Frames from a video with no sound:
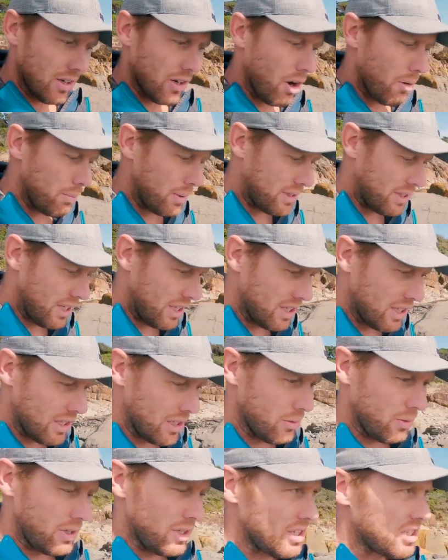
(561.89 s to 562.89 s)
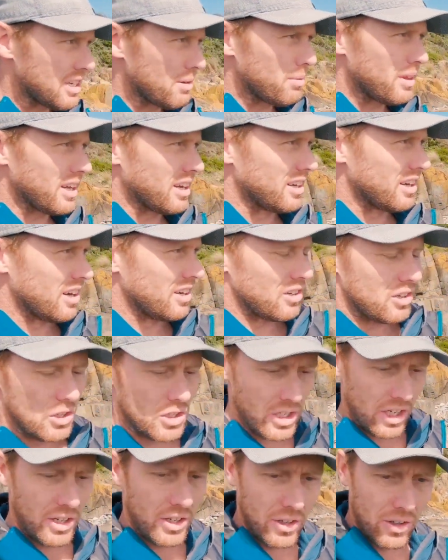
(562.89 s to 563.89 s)
compositions, which is something I don't
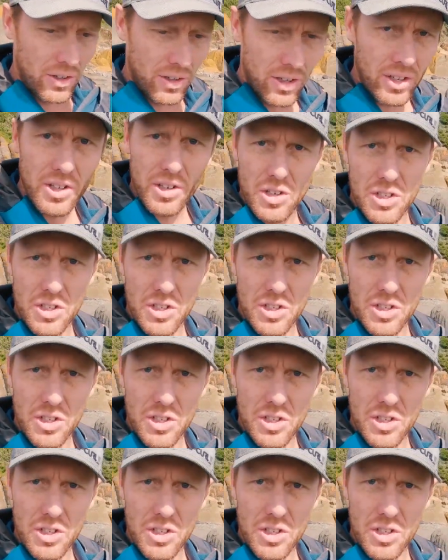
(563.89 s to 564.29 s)
usually do.